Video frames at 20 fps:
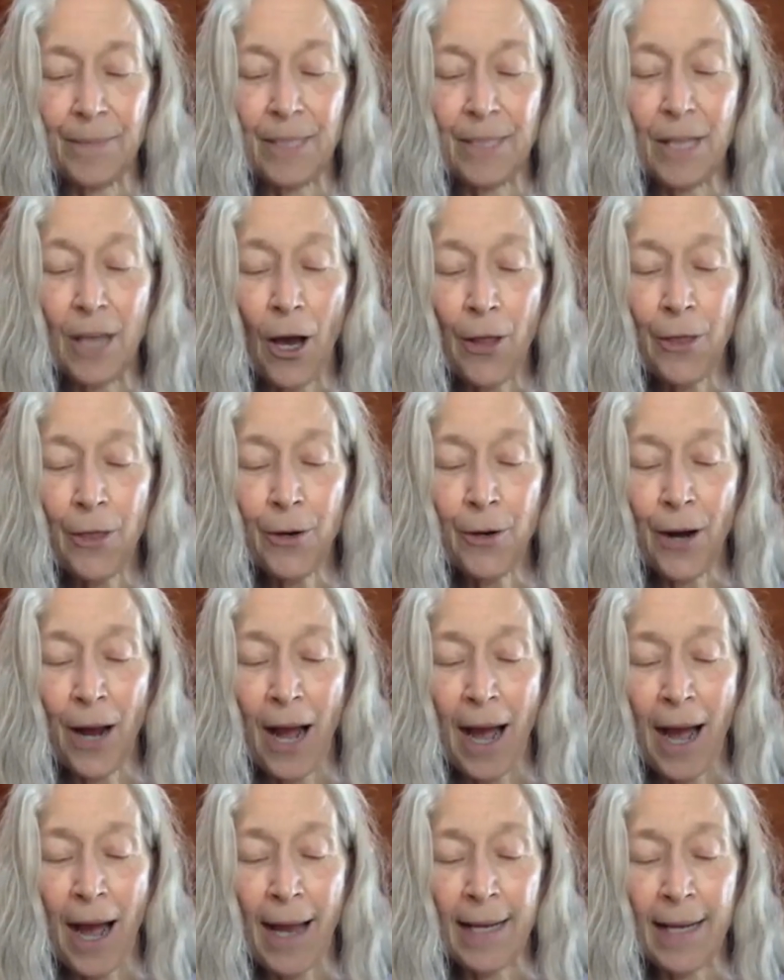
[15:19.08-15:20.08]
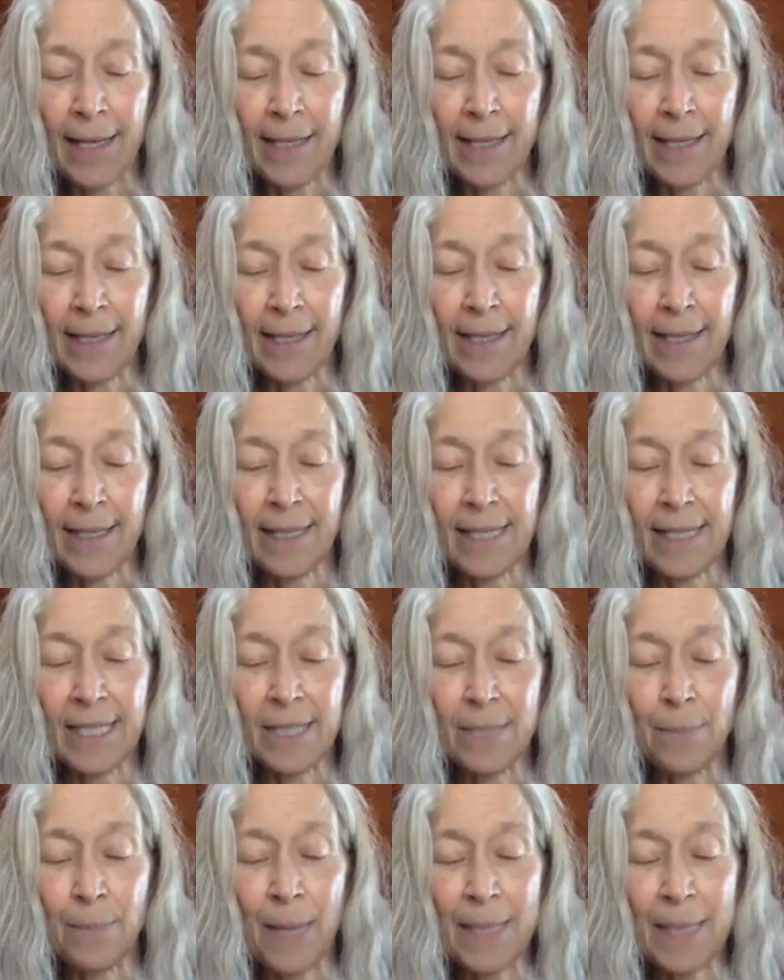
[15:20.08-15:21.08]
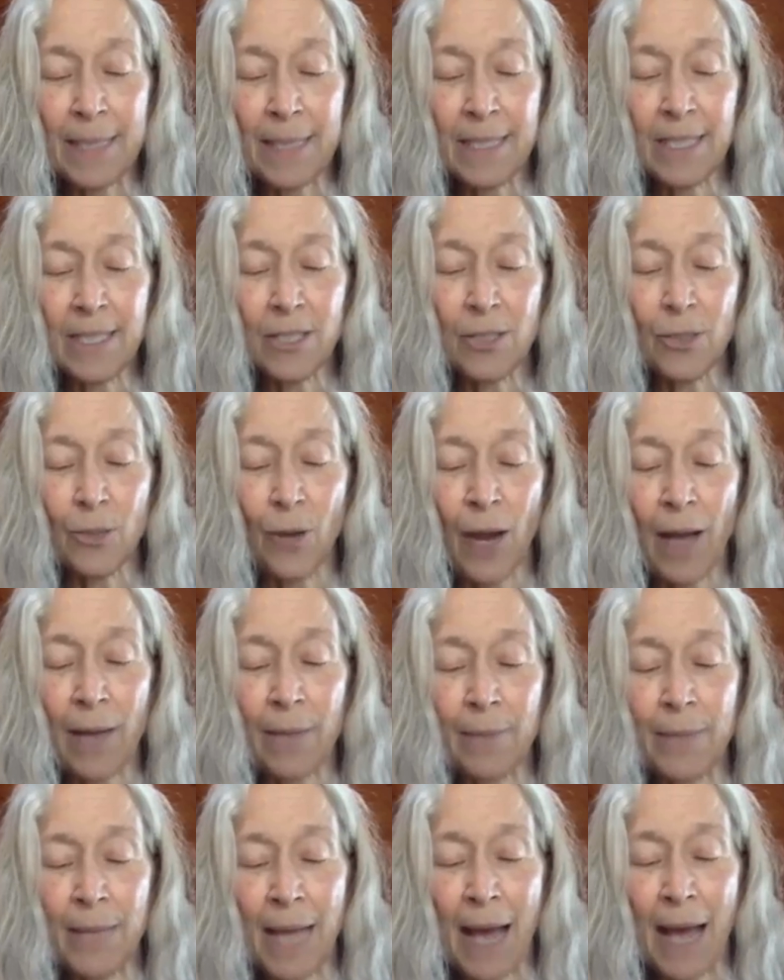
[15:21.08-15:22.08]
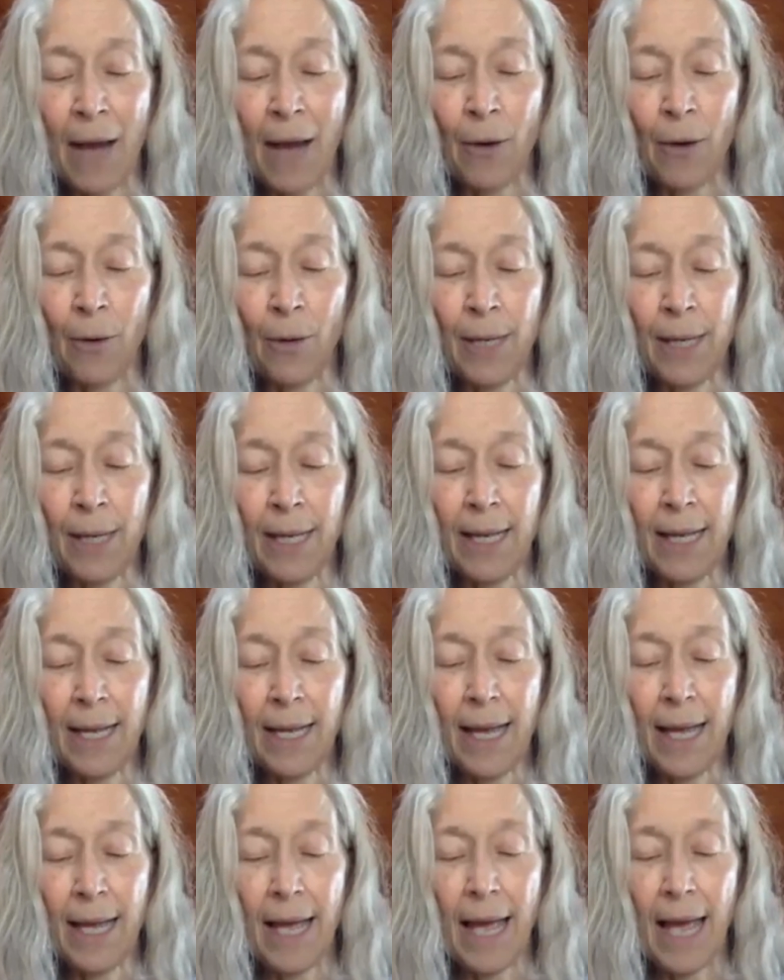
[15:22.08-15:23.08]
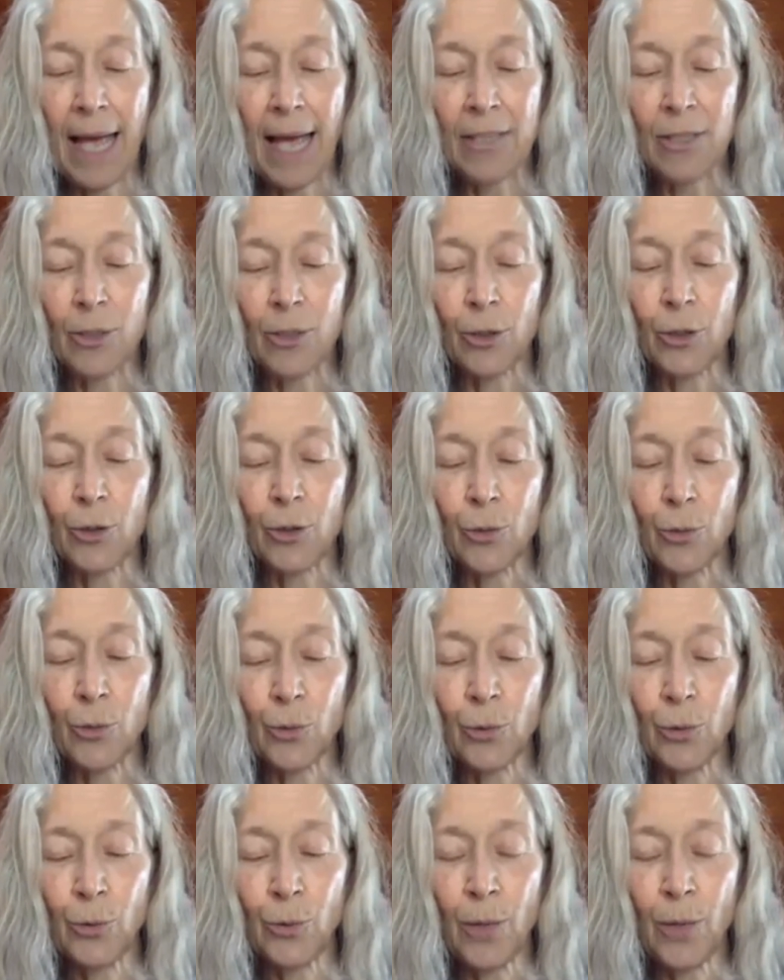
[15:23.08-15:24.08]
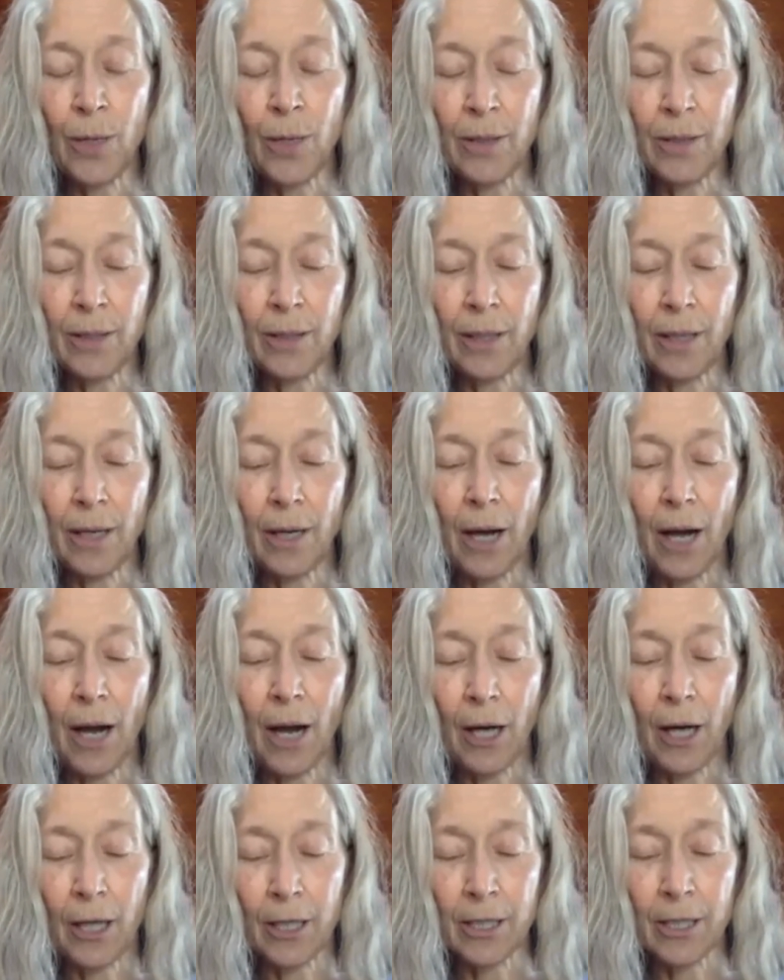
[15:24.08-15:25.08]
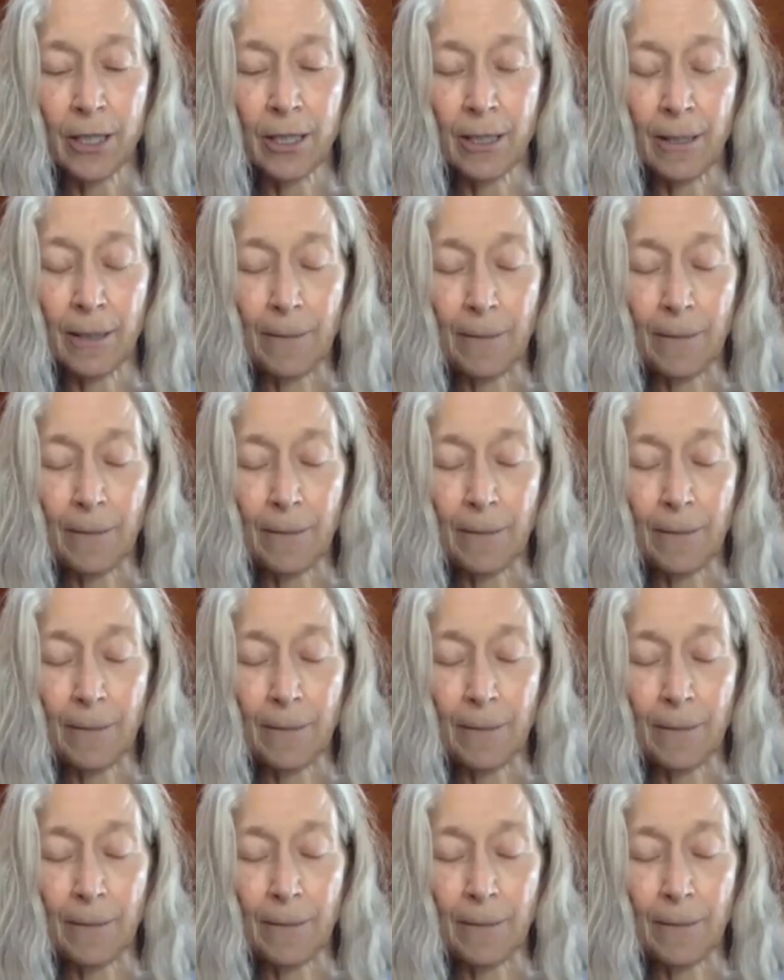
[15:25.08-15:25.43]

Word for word: The other eye is best described now as your true heart.